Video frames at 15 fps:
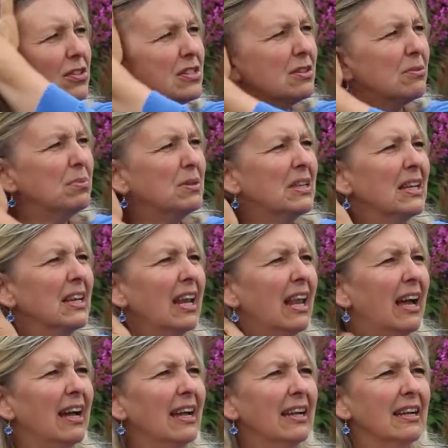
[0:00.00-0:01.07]
something
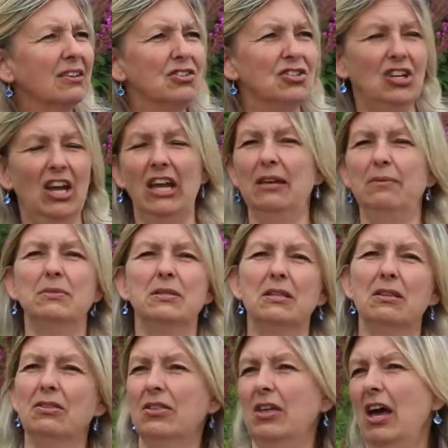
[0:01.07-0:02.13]
like James
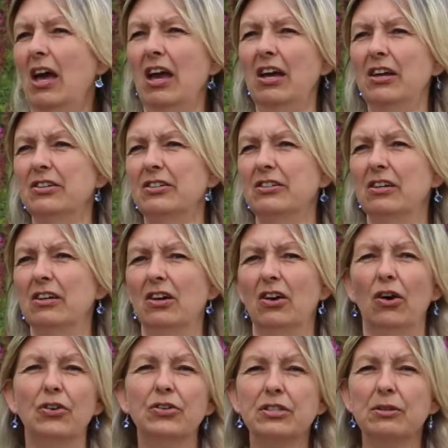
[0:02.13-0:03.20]
the 3rd
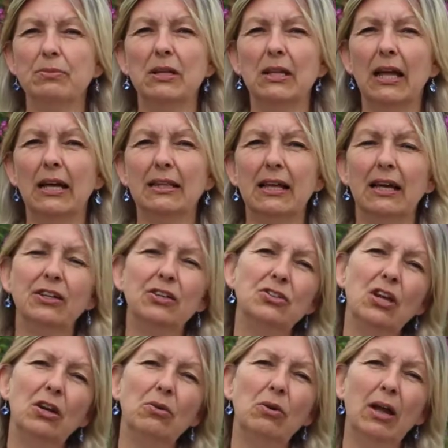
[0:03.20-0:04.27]
or something like that, you
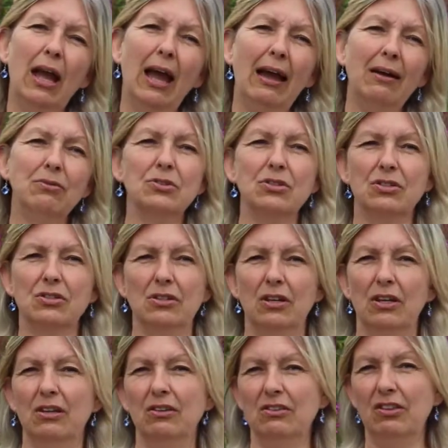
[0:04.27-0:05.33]
don't count
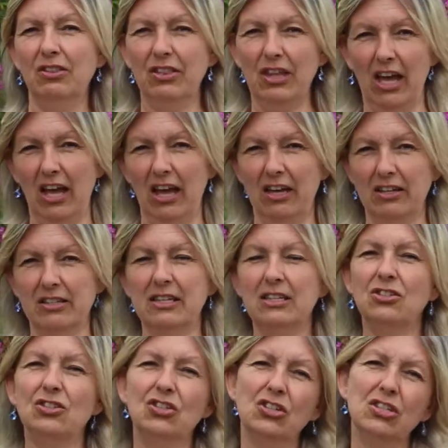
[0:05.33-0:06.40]
the 3rd.
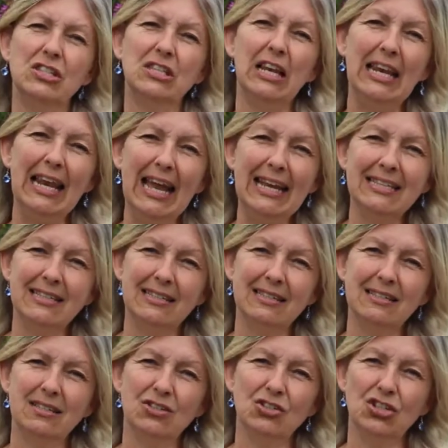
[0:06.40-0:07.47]
It's just the
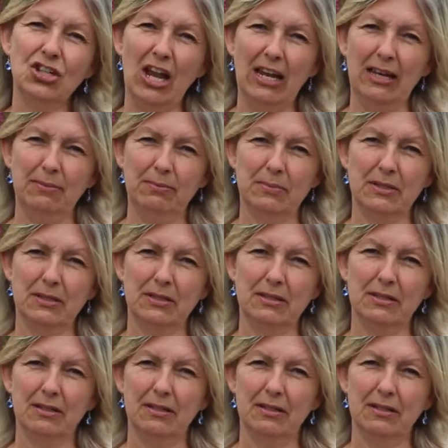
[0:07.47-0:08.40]
letters, the James,